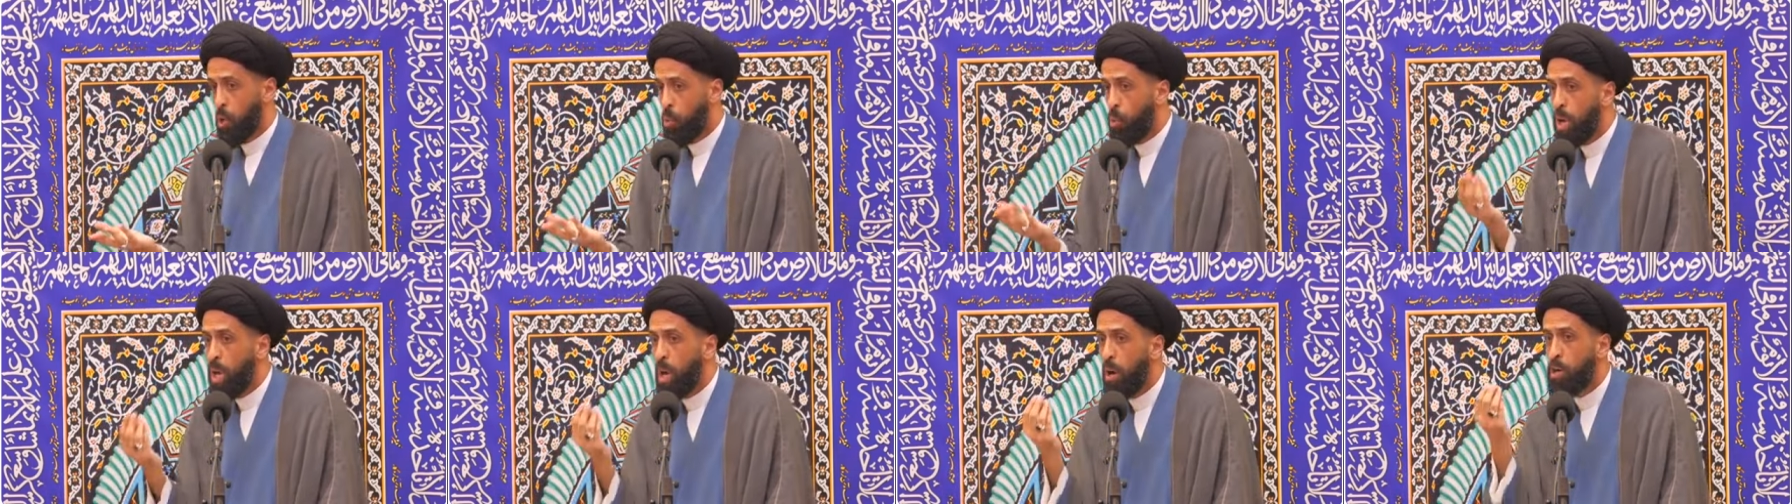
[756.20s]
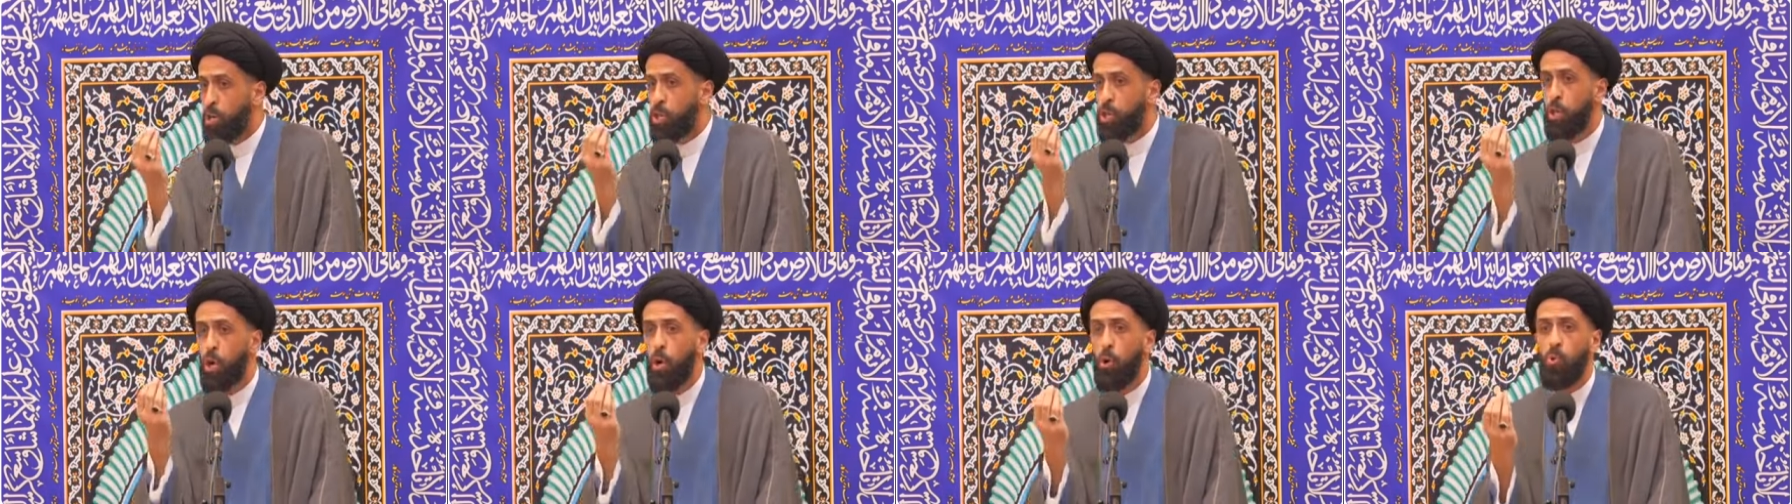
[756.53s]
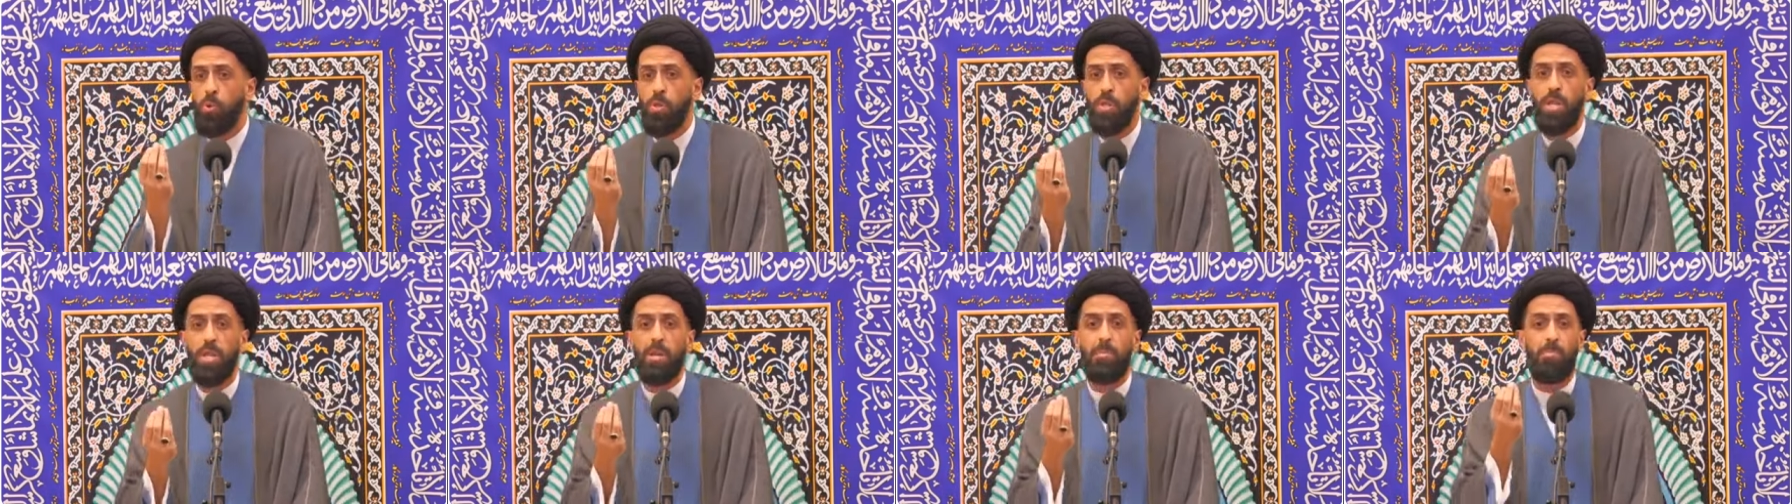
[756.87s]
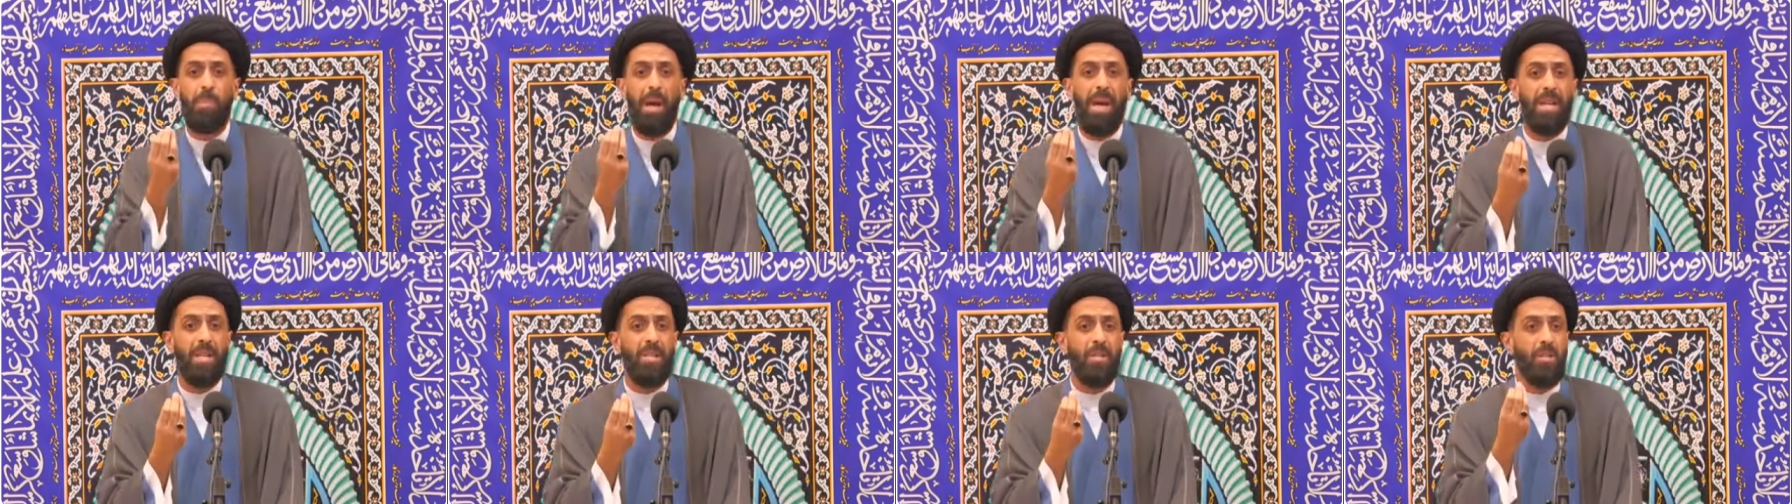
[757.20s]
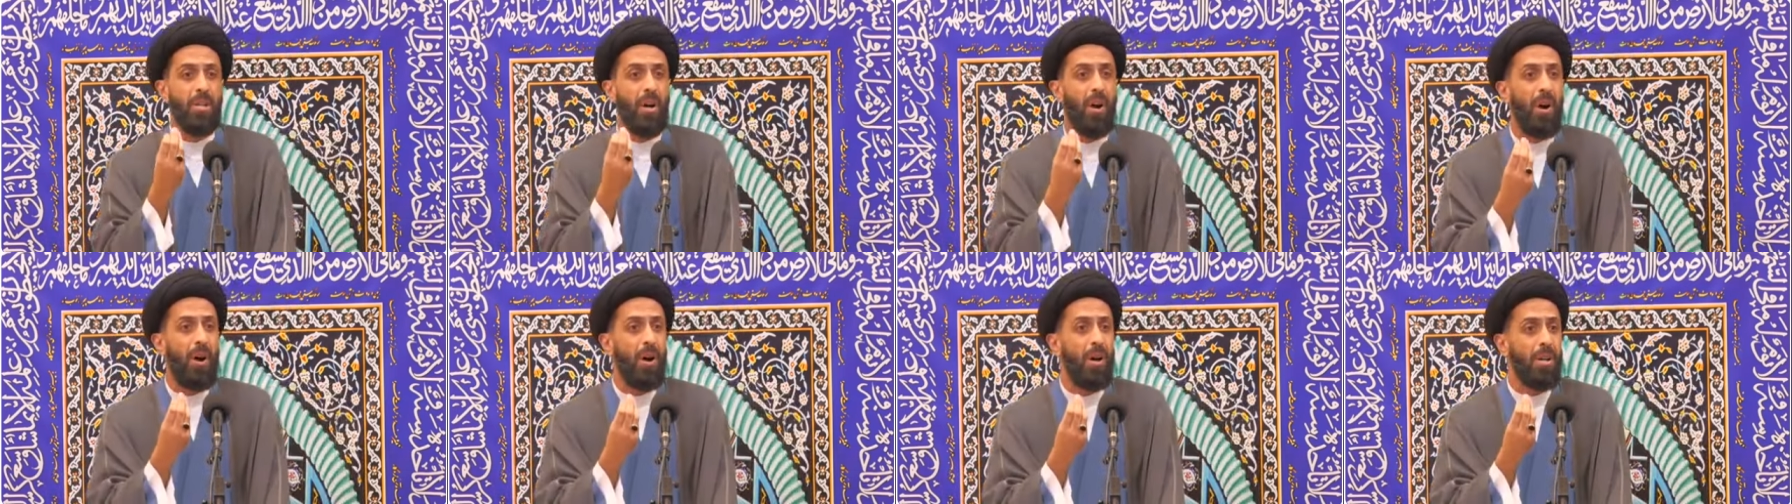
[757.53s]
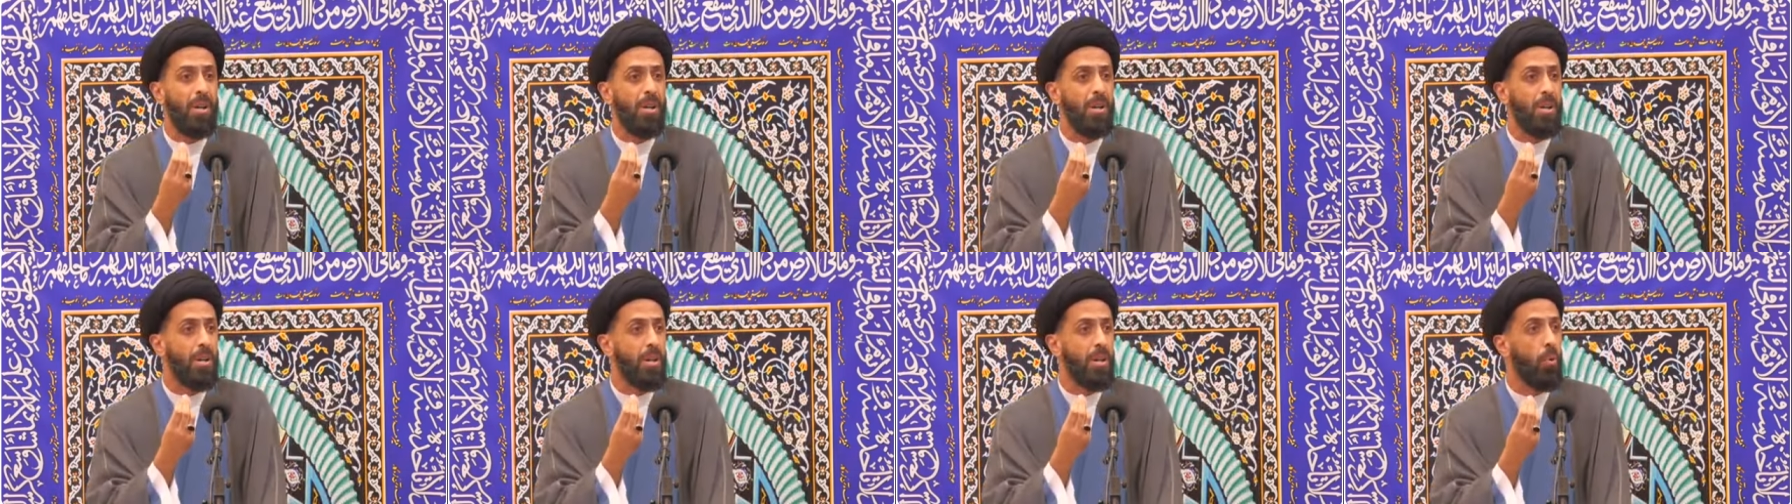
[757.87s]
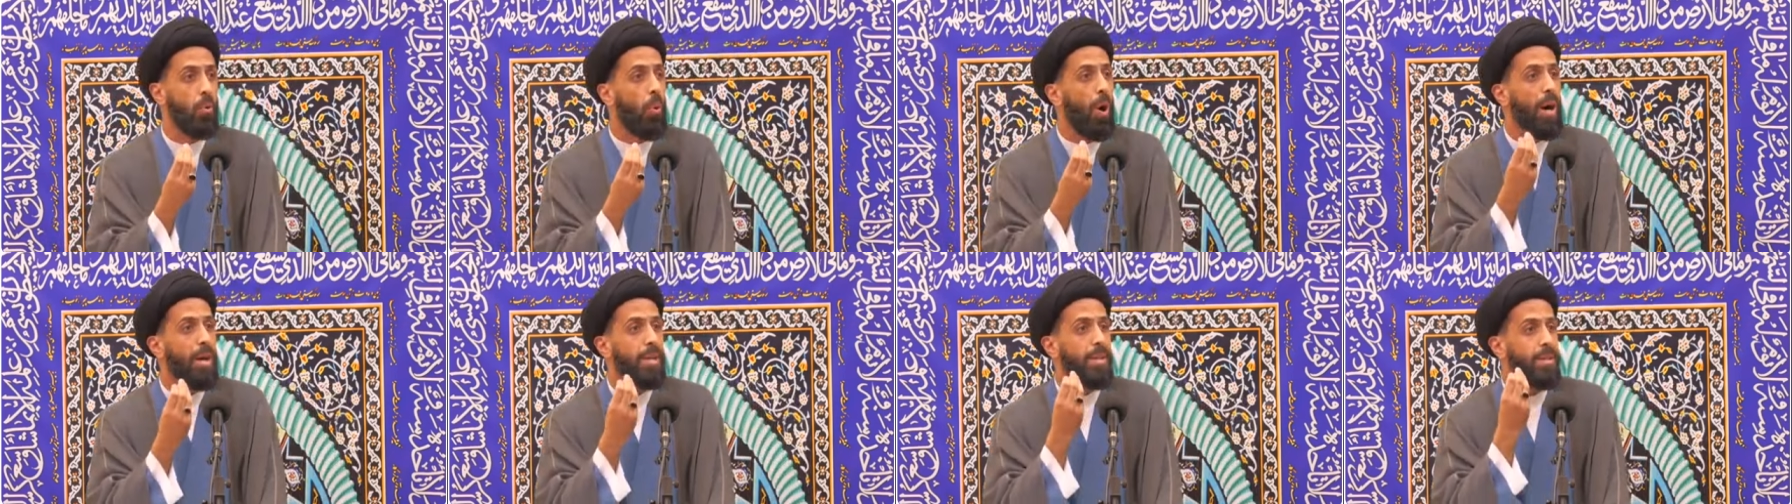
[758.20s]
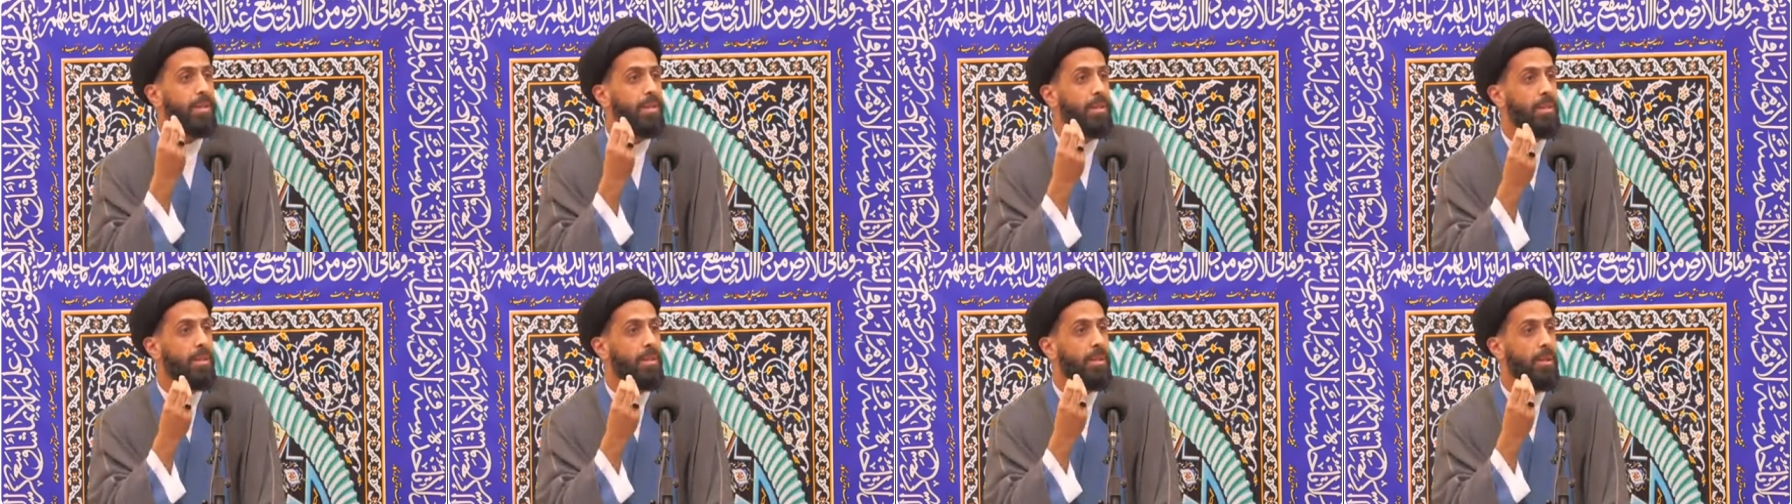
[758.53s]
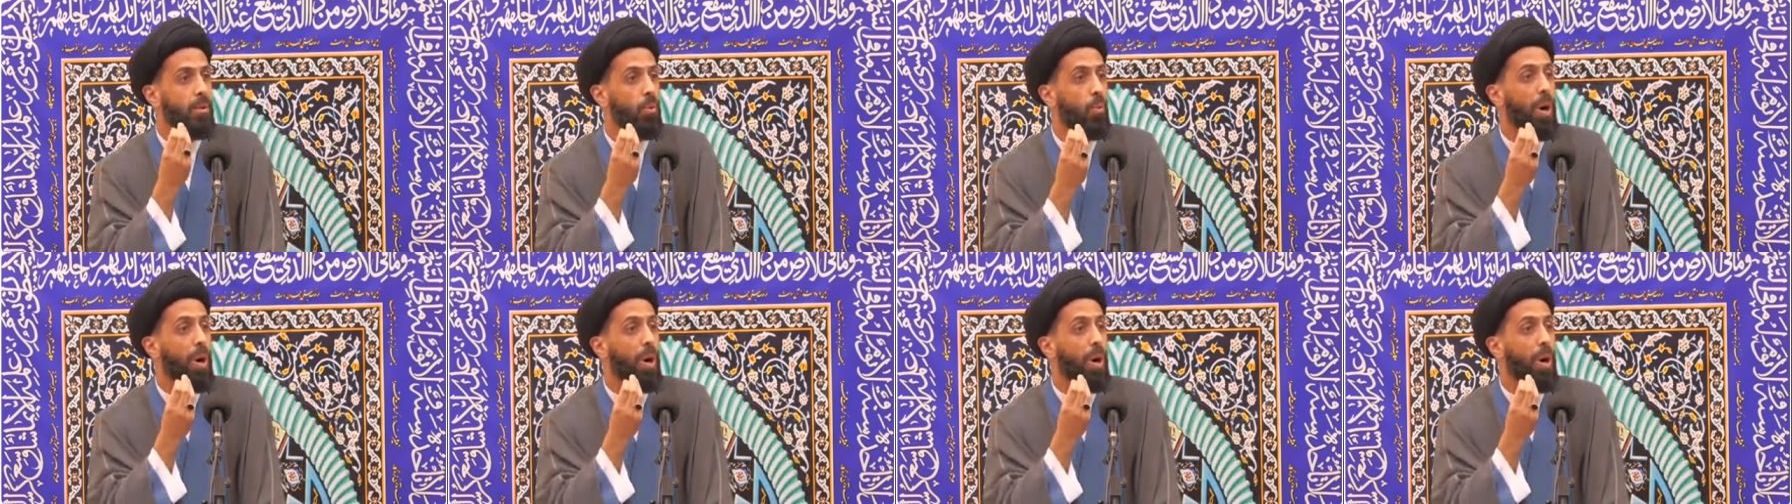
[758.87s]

We are chosen based on what?